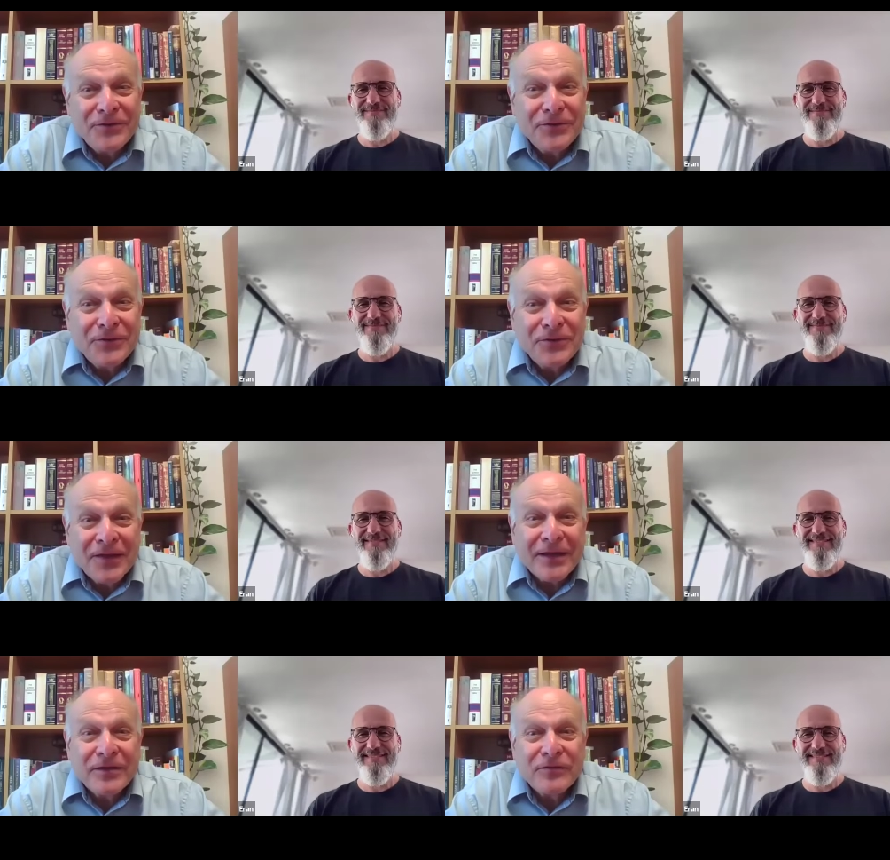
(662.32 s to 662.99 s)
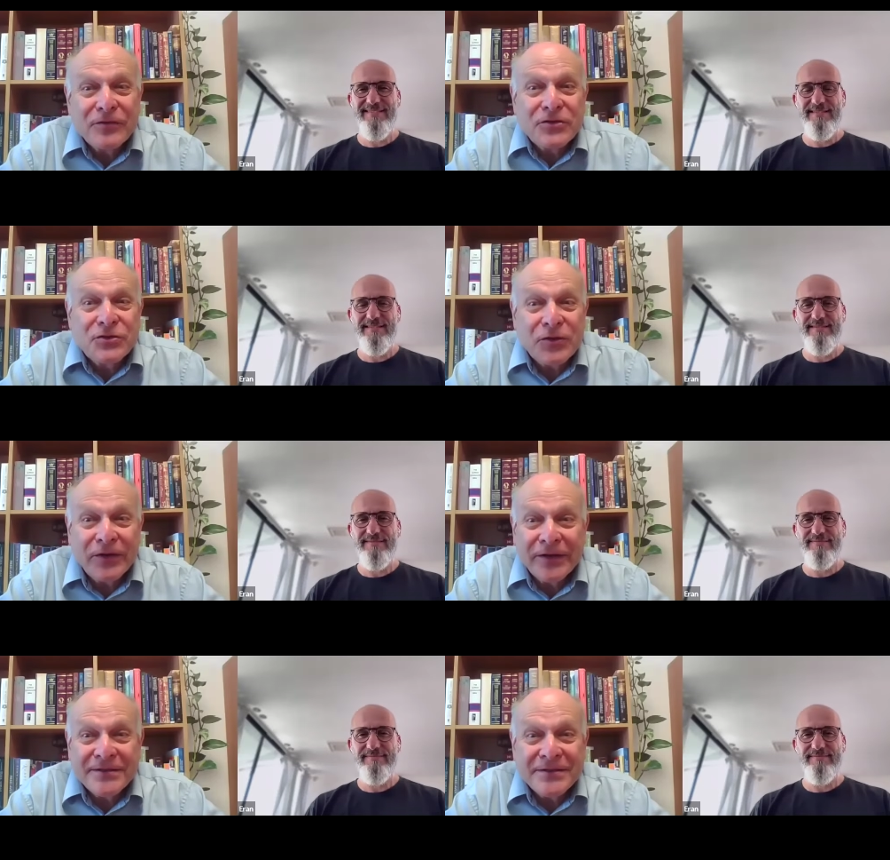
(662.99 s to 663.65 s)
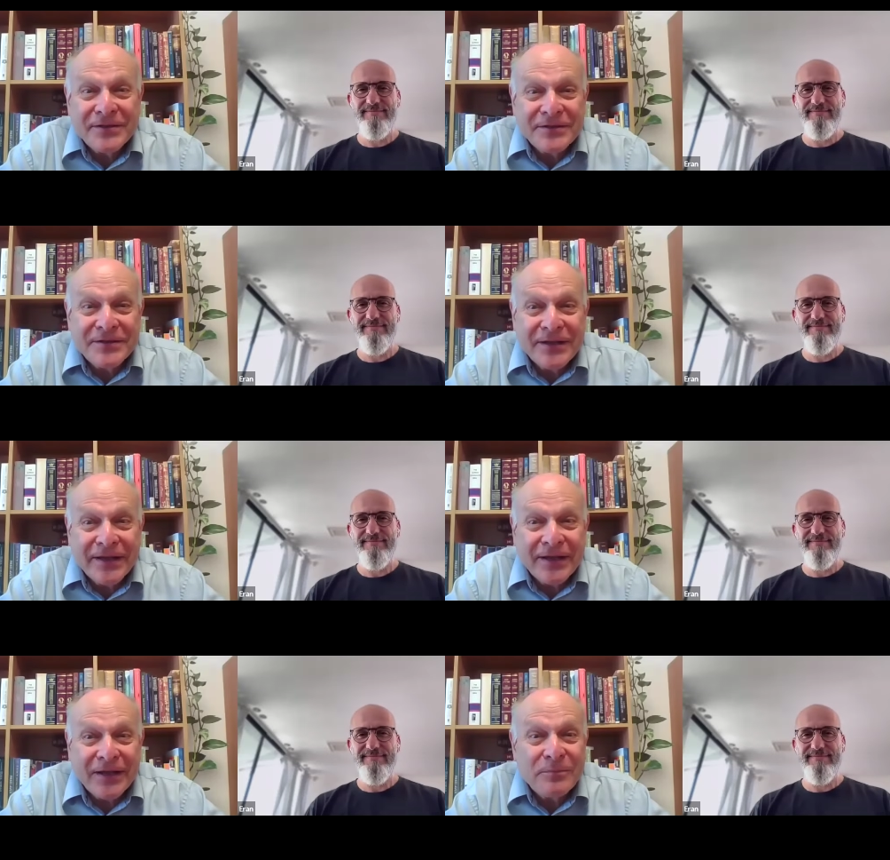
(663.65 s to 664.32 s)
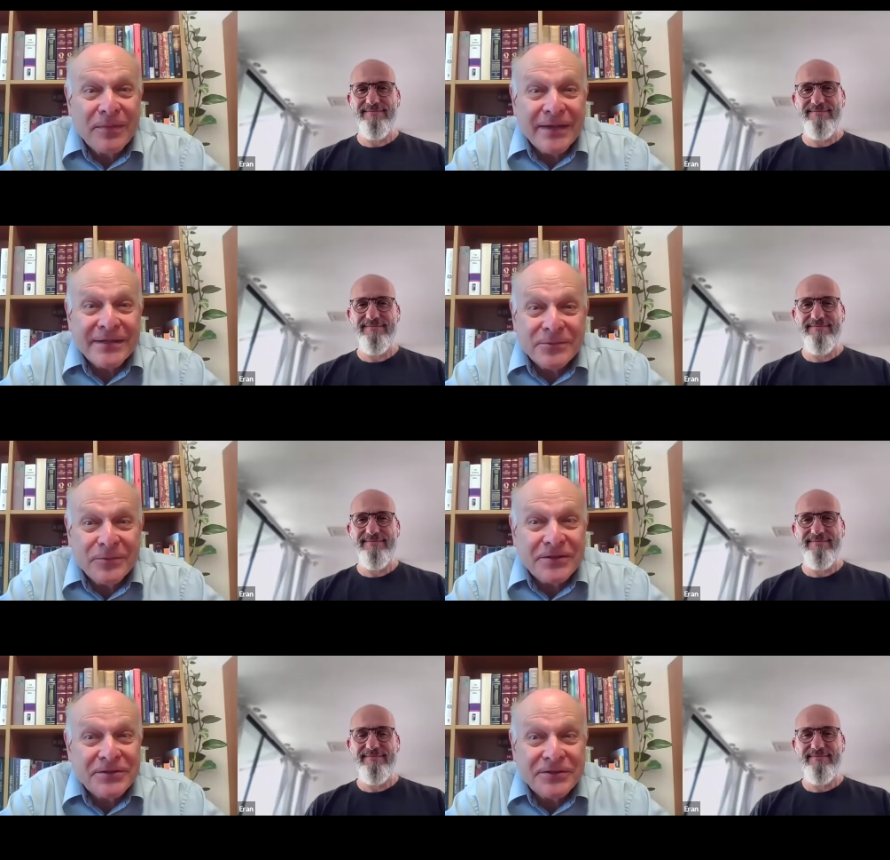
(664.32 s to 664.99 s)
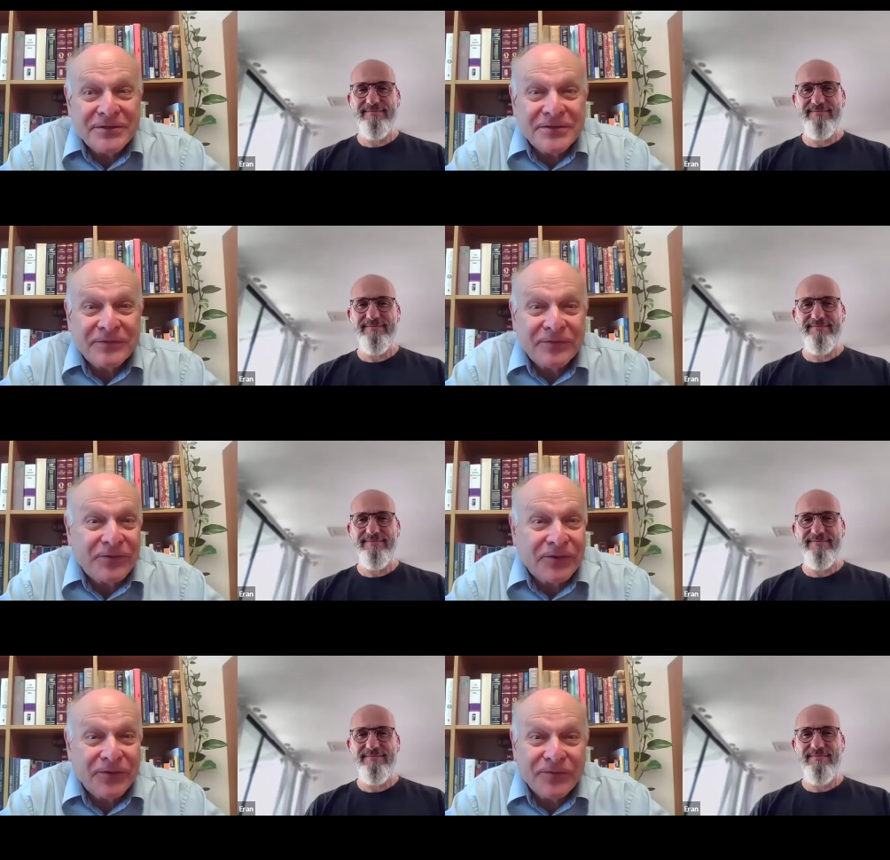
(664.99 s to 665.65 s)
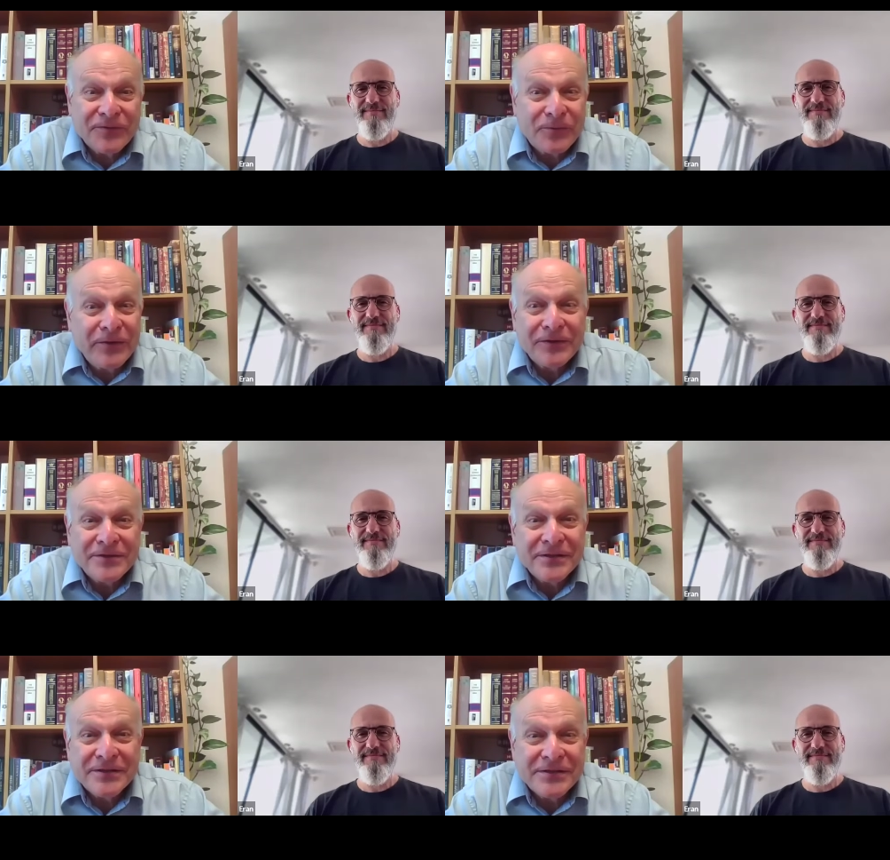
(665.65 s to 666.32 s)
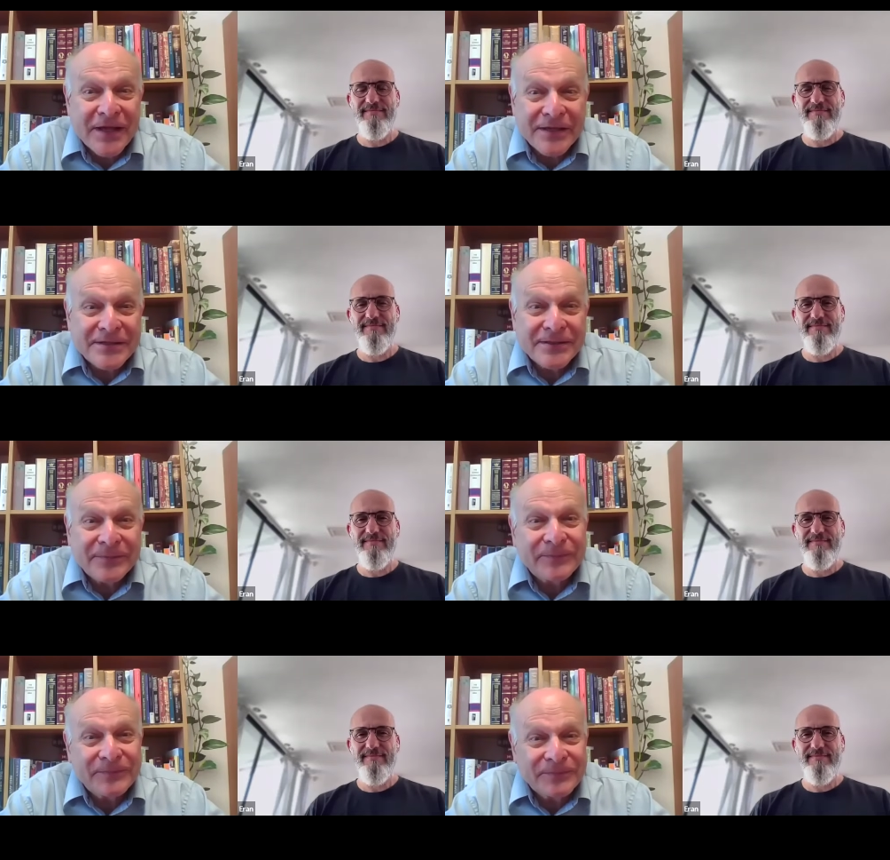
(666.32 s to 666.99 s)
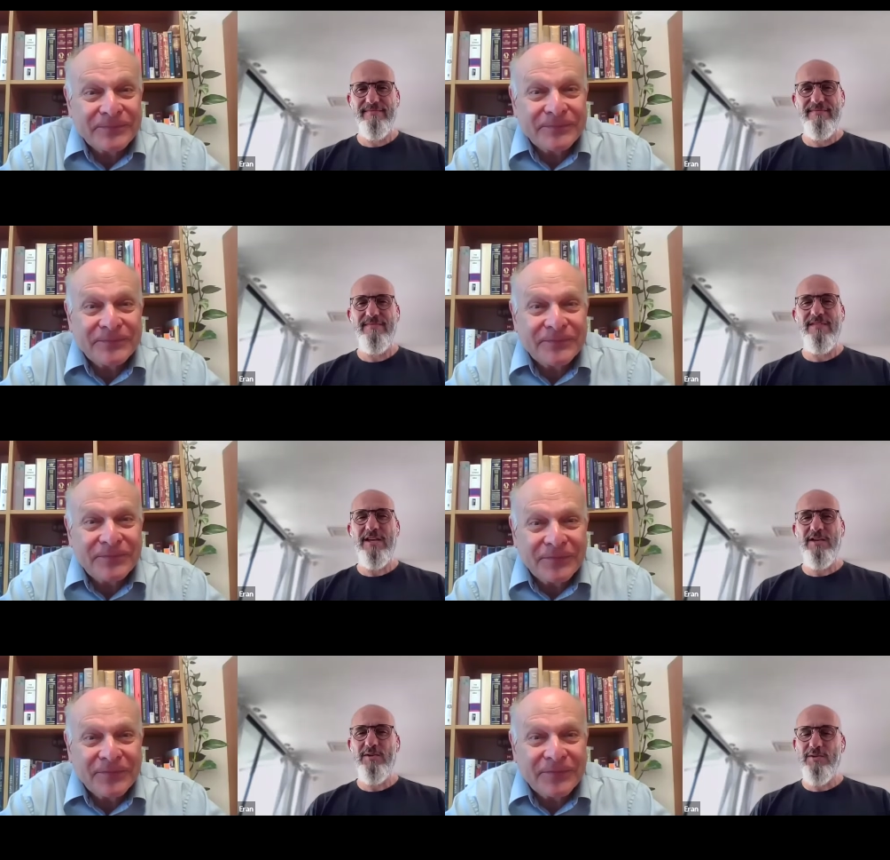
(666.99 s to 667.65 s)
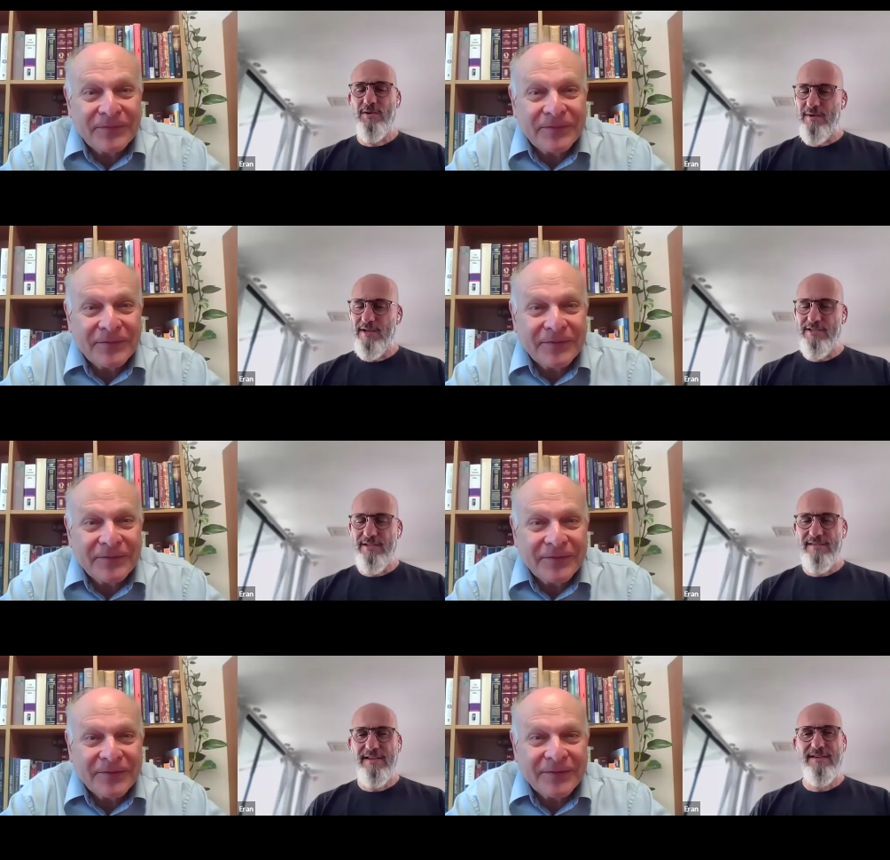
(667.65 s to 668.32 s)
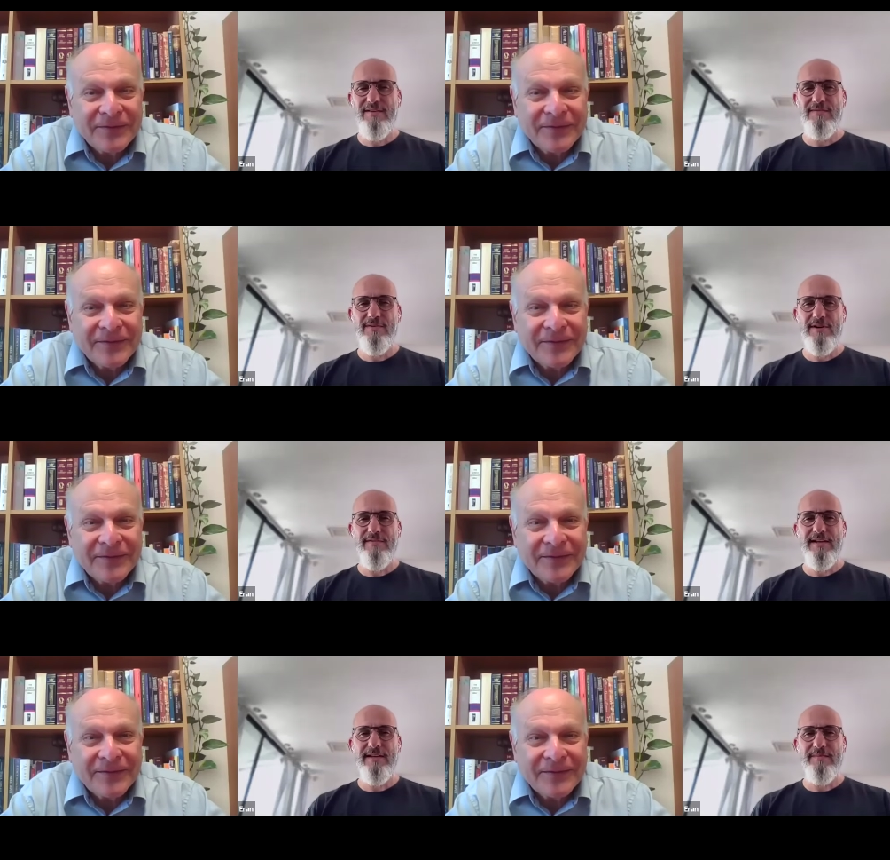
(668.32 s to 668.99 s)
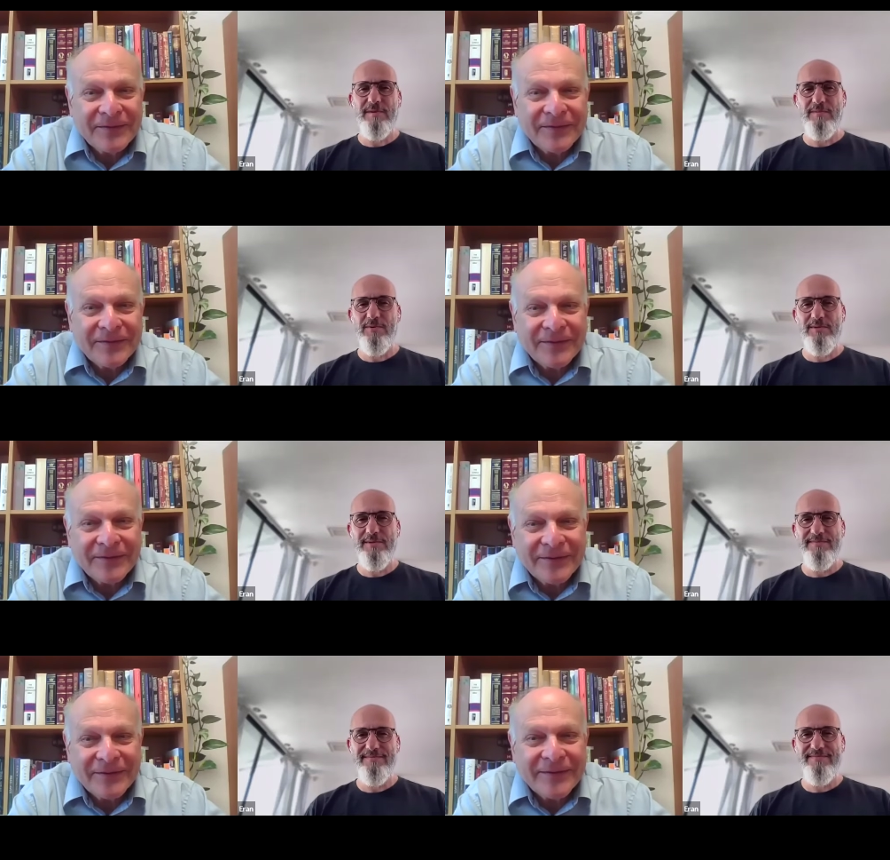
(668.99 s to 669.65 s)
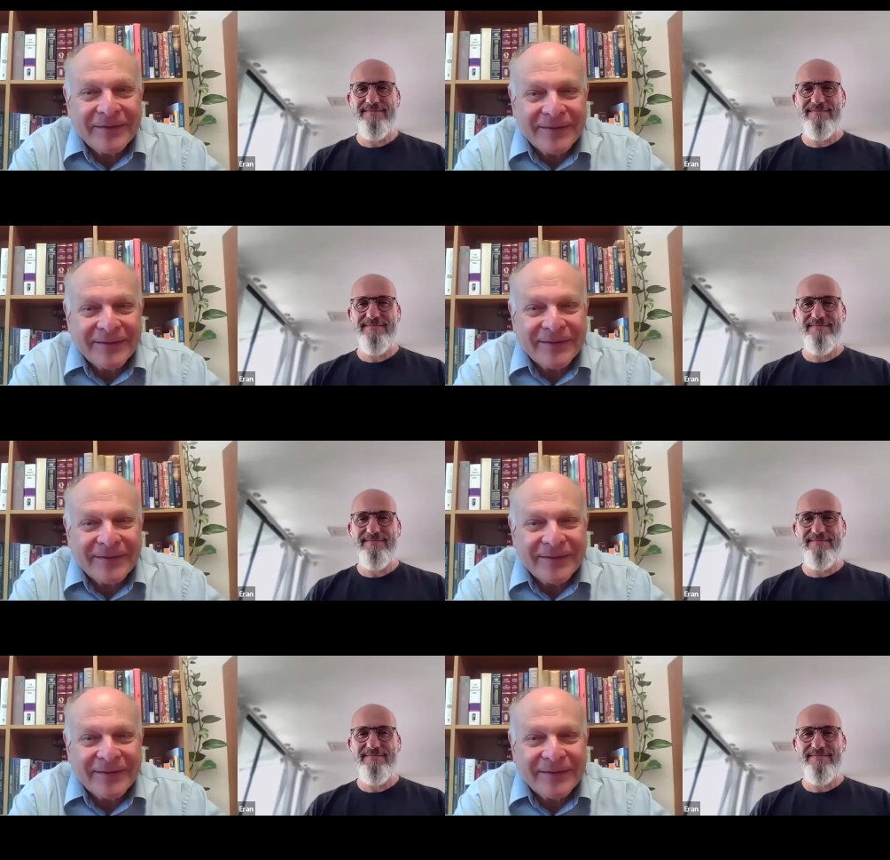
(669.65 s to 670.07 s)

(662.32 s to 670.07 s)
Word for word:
Speaker 1: you do. Thank you for joining us here today and best wishes for real success.
Speaker 2: Thank you so much. And thank you for inviting me, Bruce.